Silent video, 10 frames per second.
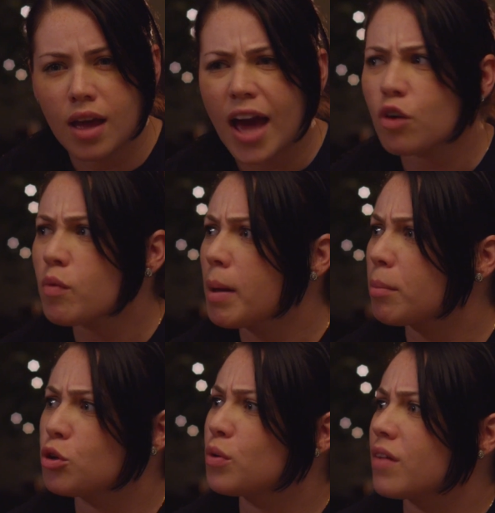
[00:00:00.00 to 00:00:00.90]
I don't
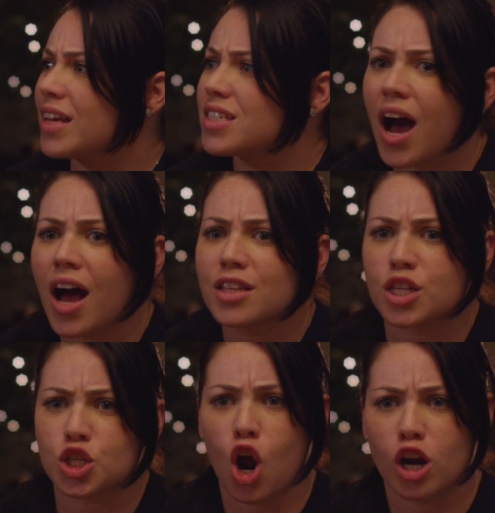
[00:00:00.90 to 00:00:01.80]
remember you giving Todd
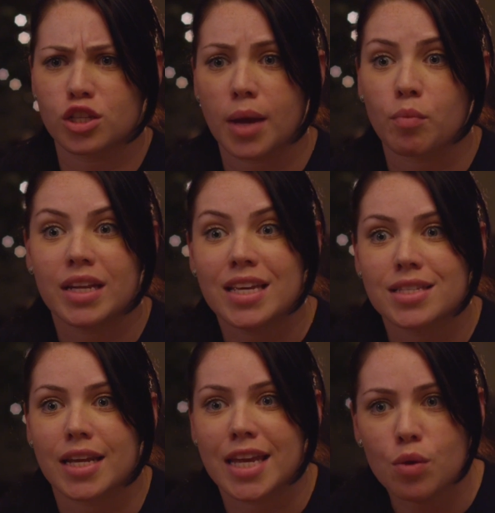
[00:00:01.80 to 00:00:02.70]
such a hard time when he
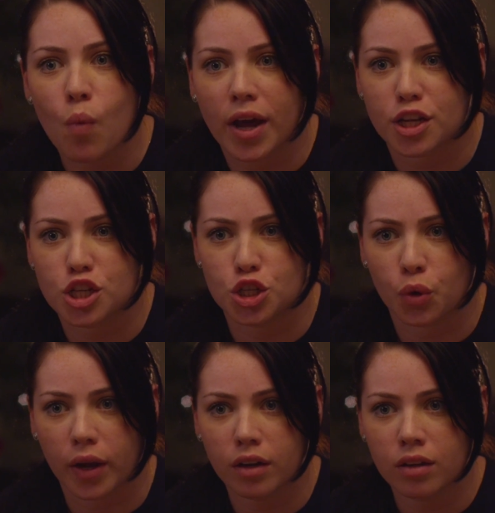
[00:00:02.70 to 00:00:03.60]
said he wanted to
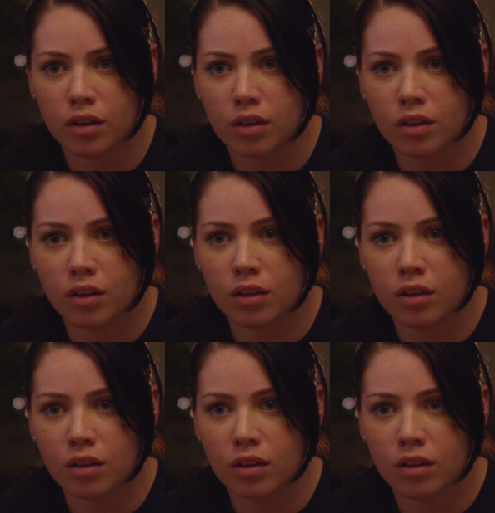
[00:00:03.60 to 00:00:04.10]
join. I will